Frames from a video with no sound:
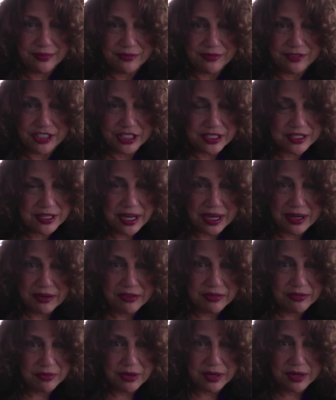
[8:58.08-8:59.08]
just gotten
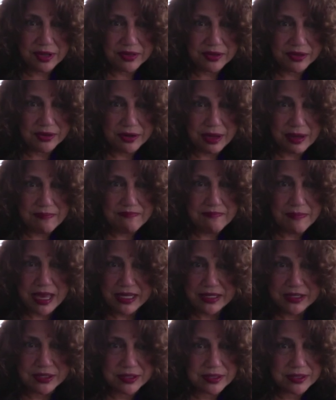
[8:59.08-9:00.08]
through another
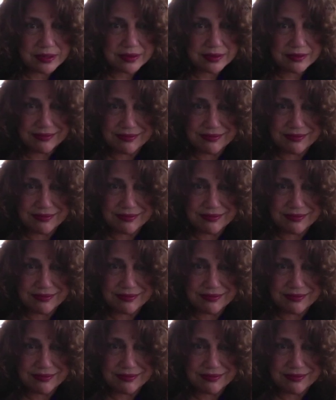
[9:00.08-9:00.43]
immense,